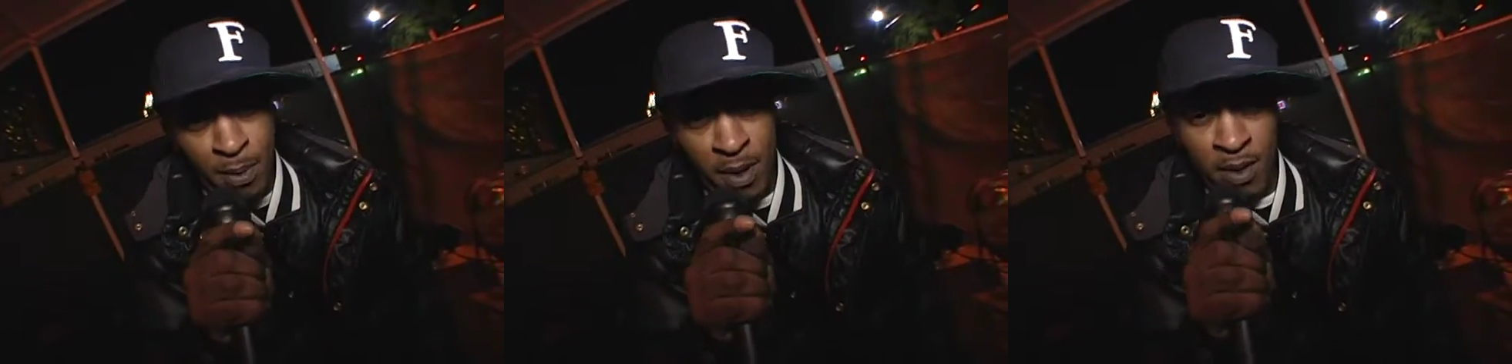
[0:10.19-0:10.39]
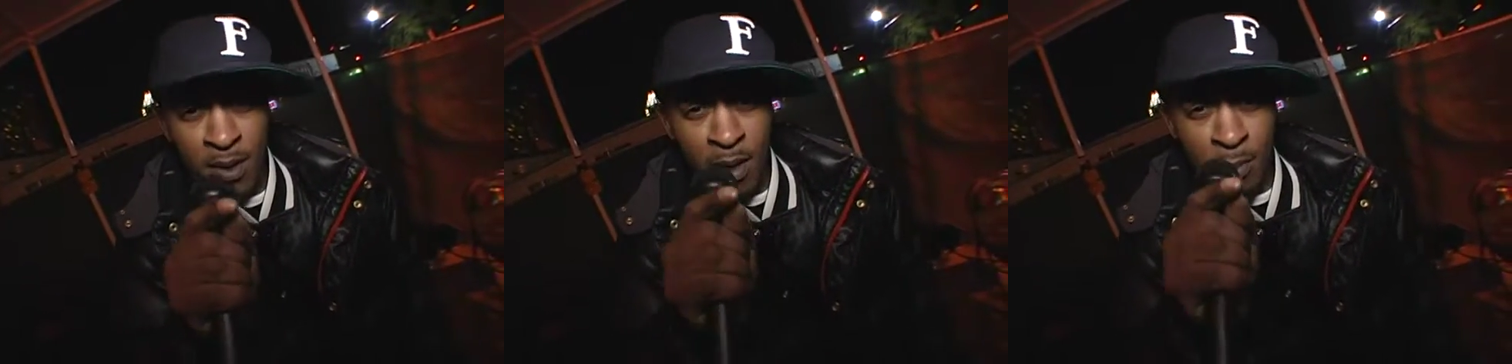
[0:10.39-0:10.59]

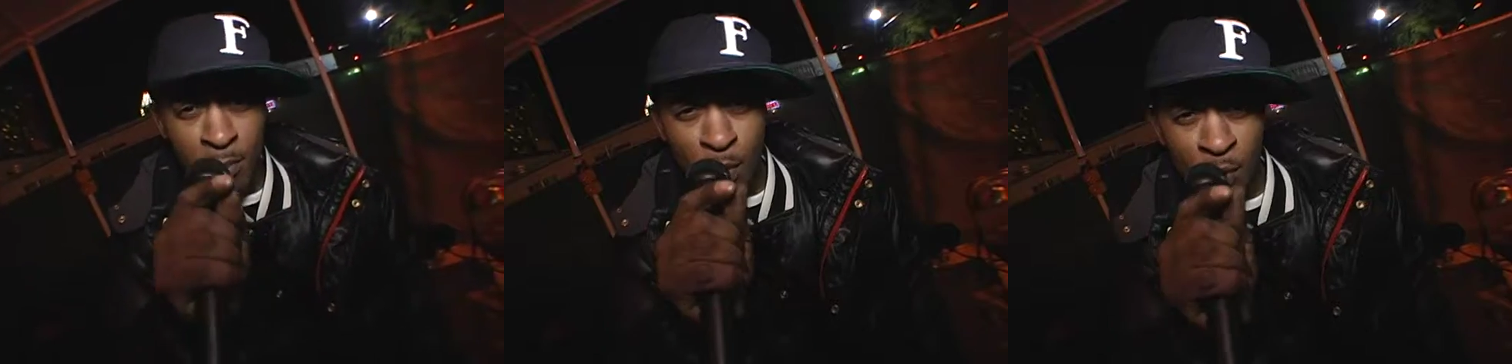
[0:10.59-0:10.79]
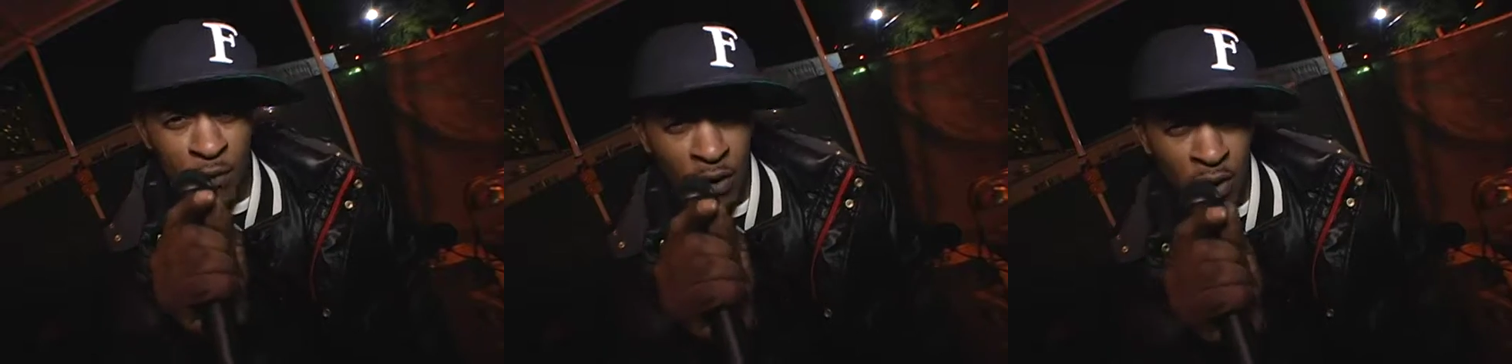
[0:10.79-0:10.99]
but
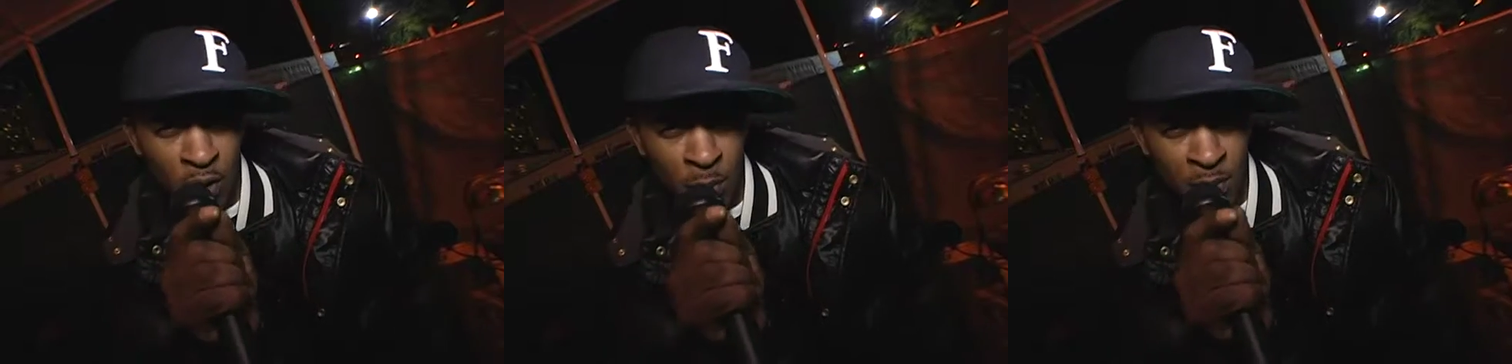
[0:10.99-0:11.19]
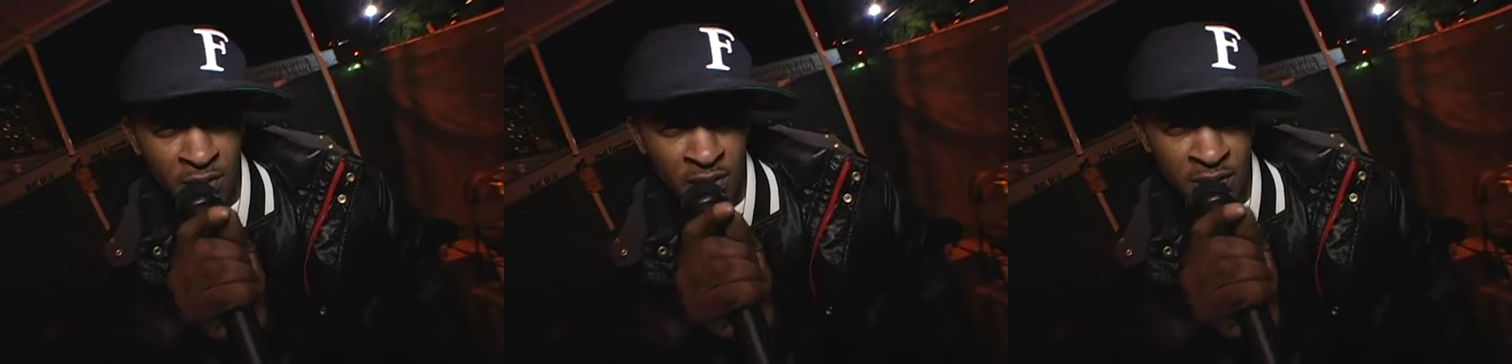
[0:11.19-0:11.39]
move it a
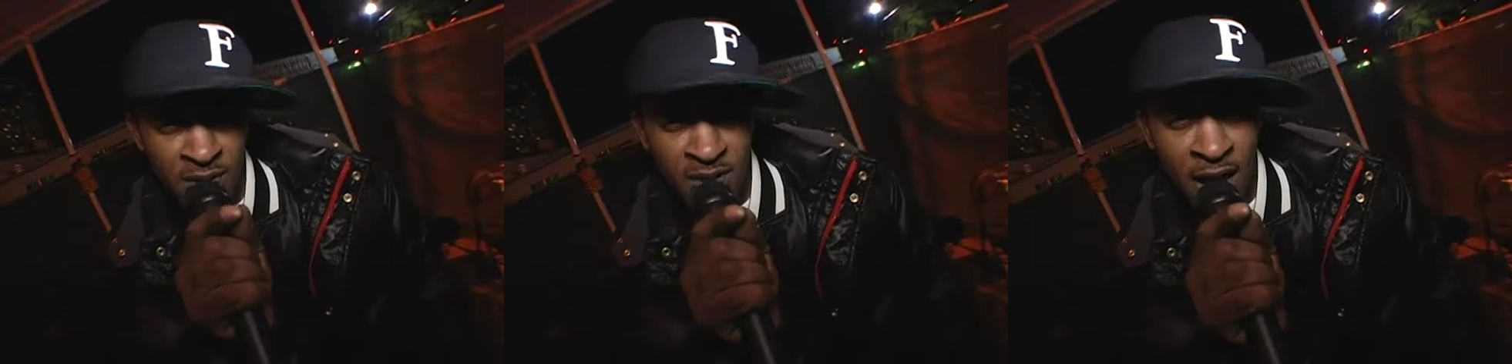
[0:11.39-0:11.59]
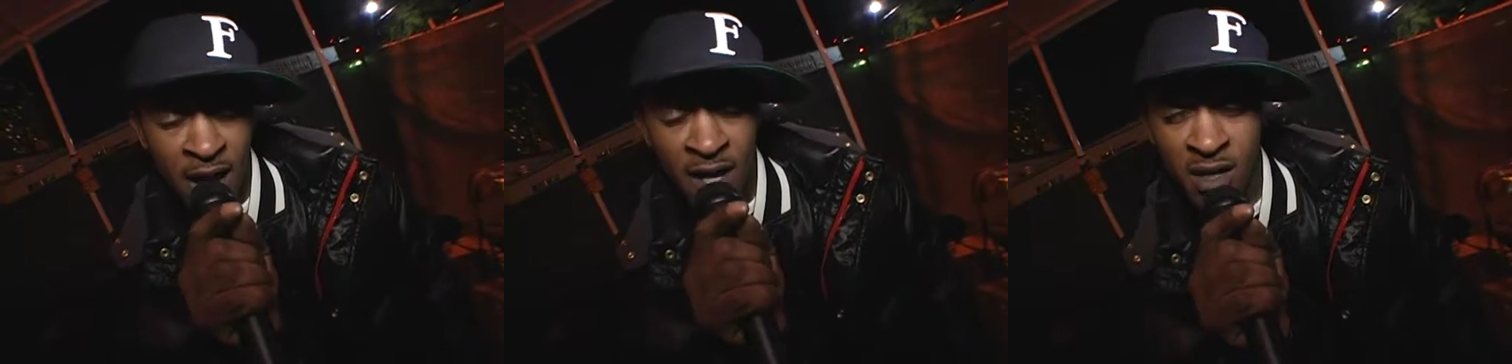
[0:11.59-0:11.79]
little bit to the
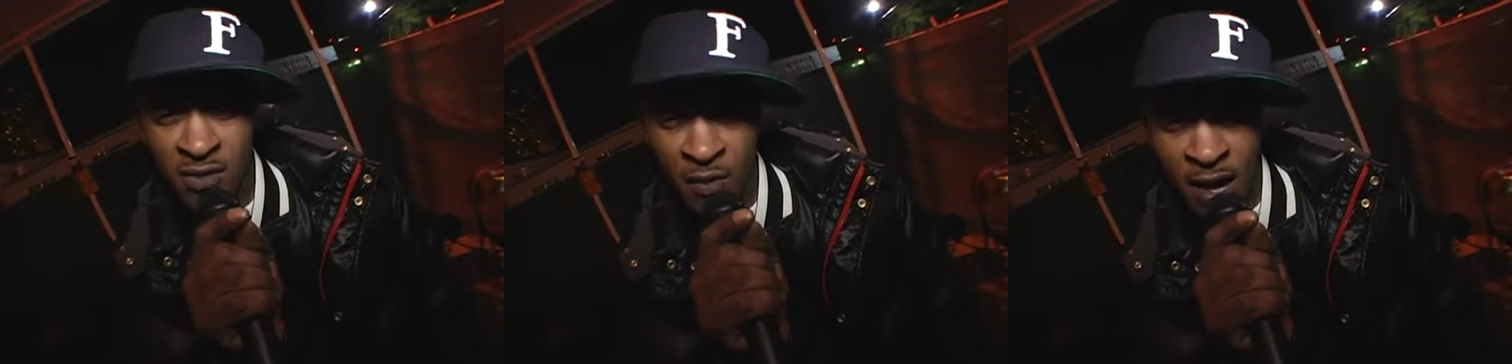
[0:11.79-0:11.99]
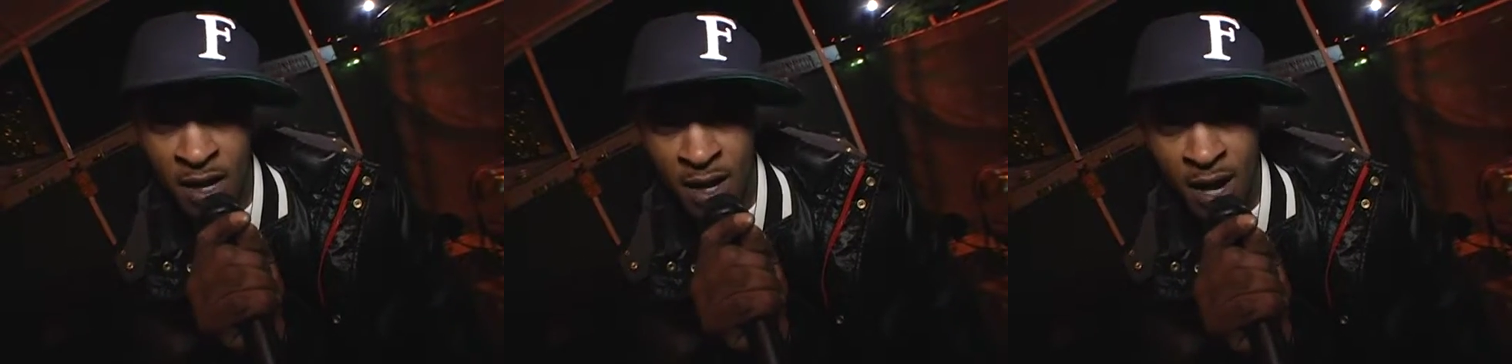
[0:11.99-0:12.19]
side because right